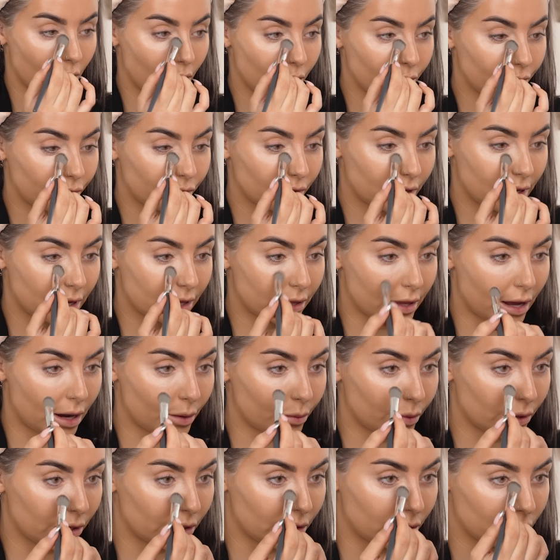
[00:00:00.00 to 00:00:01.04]
hopefully
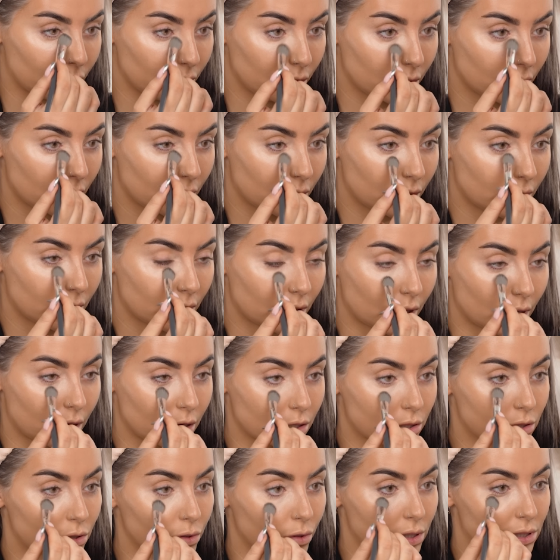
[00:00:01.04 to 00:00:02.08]
that will kind
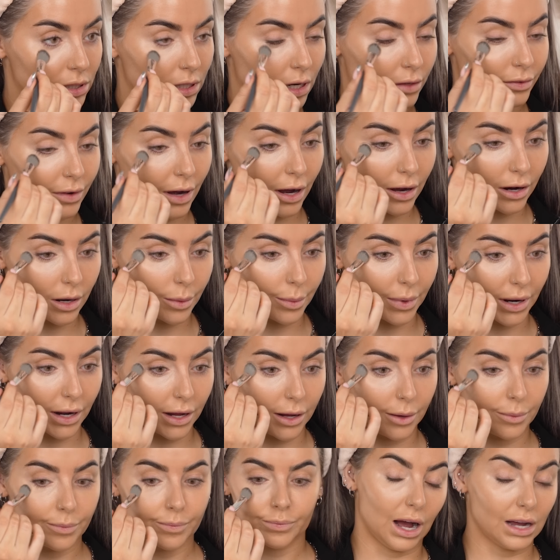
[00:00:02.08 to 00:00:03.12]
of sort itself out in a
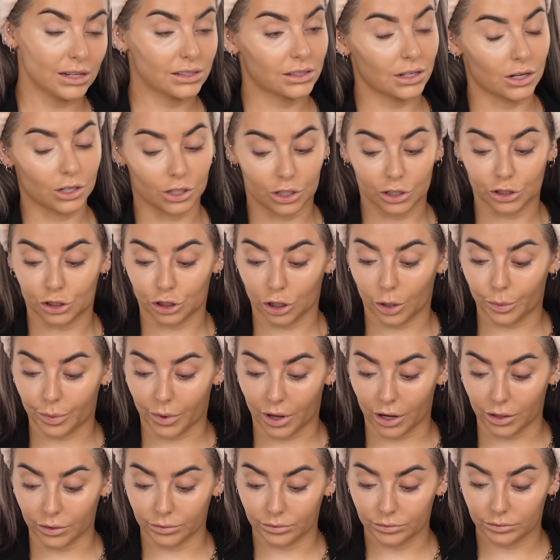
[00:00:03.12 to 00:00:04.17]
minute. Has done a good job
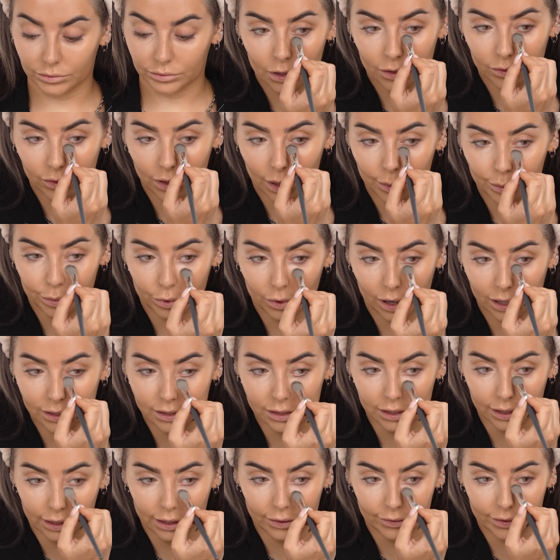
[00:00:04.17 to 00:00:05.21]
though of like
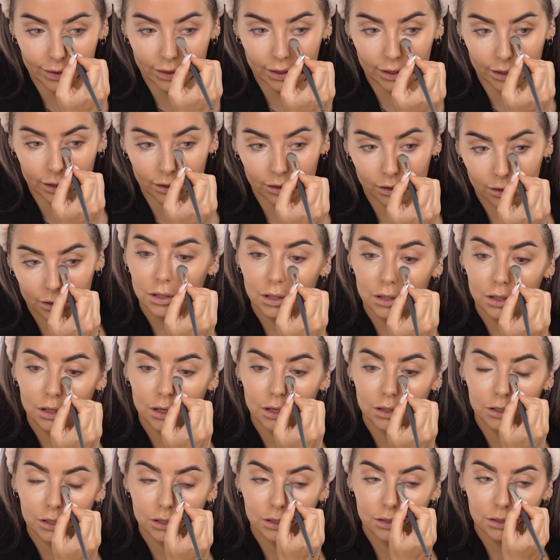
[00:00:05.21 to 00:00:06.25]
brightening and everything.
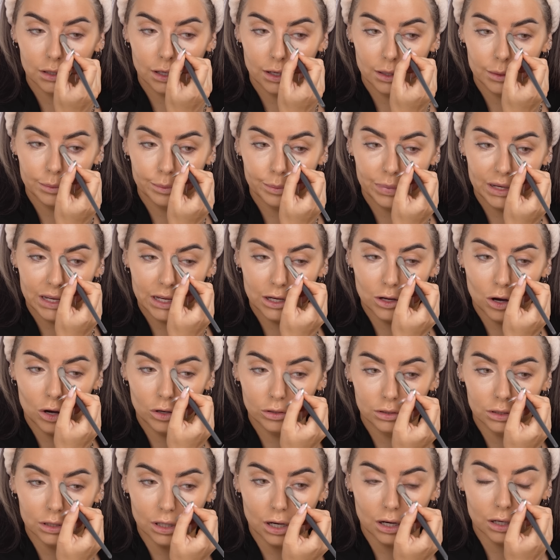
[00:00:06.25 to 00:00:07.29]
Look, just like be
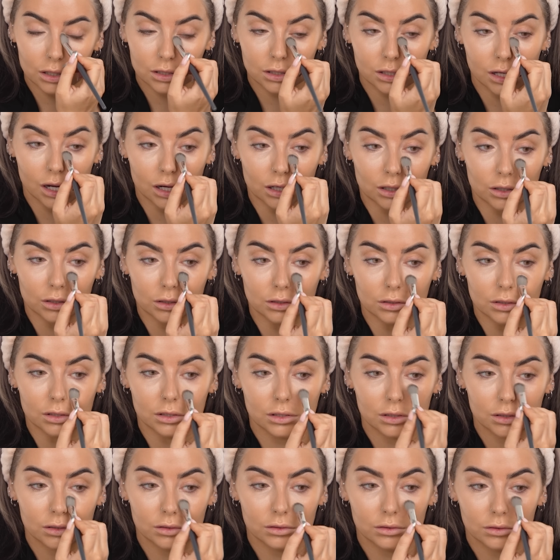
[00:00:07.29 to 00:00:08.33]
gone dark
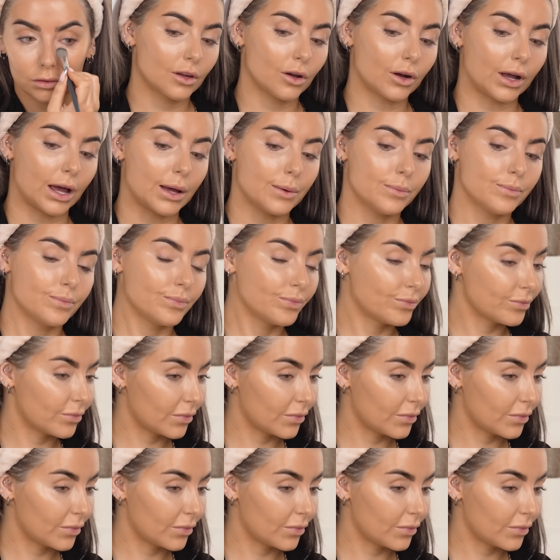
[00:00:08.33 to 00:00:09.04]
circles. Okay,